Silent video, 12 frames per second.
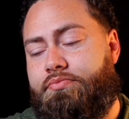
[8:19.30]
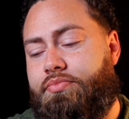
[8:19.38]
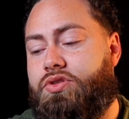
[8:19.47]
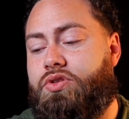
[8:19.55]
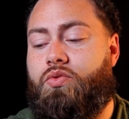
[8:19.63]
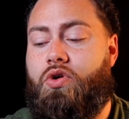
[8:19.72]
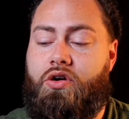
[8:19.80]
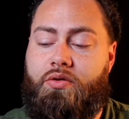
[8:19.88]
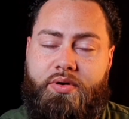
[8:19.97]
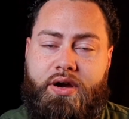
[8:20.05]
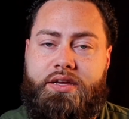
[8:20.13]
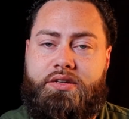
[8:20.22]
put the wrong
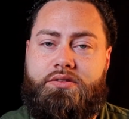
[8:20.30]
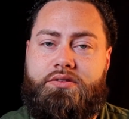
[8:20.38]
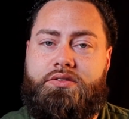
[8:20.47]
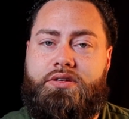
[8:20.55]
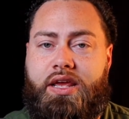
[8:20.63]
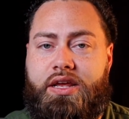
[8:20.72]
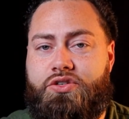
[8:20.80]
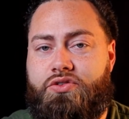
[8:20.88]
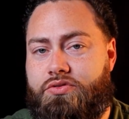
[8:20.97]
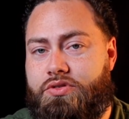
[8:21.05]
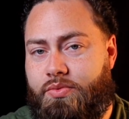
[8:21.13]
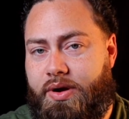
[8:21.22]
price to get
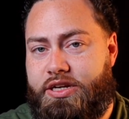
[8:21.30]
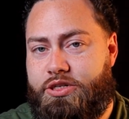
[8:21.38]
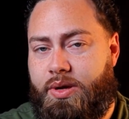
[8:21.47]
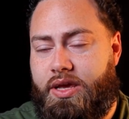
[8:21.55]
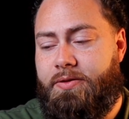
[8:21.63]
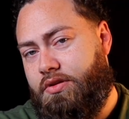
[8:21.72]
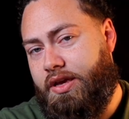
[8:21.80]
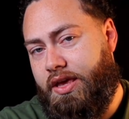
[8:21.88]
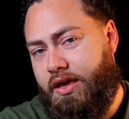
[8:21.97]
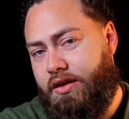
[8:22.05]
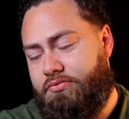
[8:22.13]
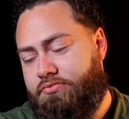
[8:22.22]
you to rage bait.
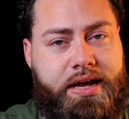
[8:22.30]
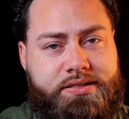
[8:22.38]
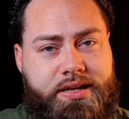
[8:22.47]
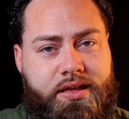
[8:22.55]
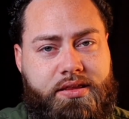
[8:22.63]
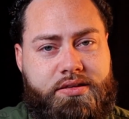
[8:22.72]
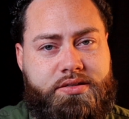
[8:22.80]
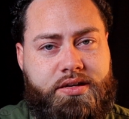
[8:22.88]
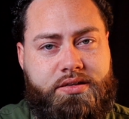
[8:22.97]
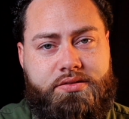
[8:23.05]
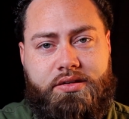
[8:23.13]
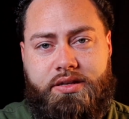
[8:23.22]
Again, I say these
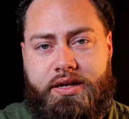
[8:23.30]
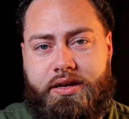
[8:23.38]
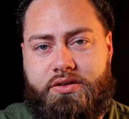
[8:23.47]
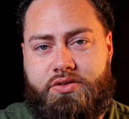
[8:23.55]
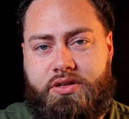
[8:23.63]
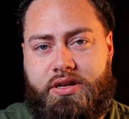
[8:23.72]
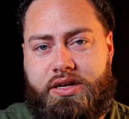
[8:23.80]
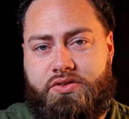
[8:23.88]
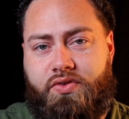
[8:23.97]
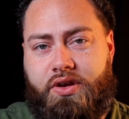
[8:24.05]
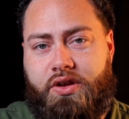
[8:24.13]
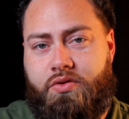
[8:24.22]
things to lead into the next
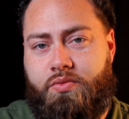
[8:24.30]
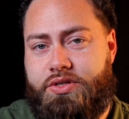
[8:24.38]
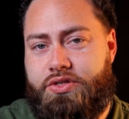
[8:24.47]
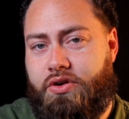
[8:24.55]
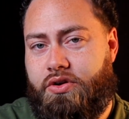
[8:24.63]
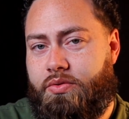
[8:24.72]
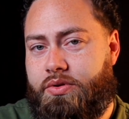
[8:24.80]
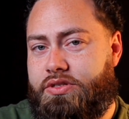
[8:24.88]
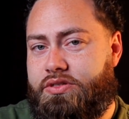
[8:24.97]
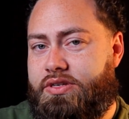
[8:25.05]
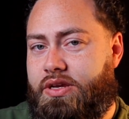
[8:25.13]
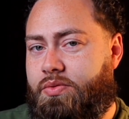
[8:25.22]
video, which you are going
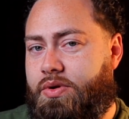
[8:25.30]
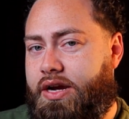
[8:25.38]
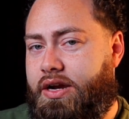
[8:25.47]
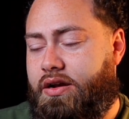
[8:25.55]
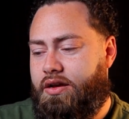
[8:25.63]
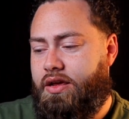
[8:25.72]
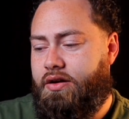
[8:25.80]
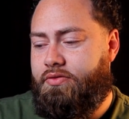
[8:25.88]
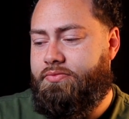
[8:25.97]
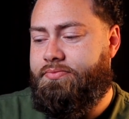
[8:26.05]
to see right now.